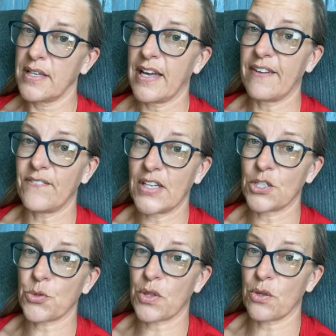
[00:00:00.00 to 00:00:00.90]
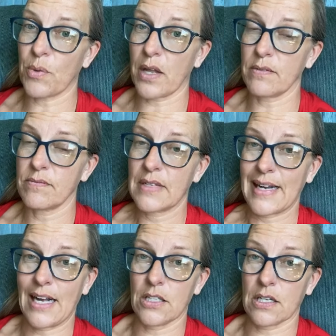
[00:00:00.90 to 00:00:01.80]
and finish with the run.
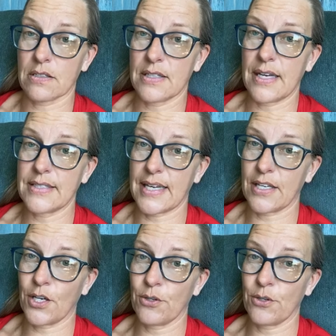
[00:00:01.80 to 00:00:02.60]
How long did that take you?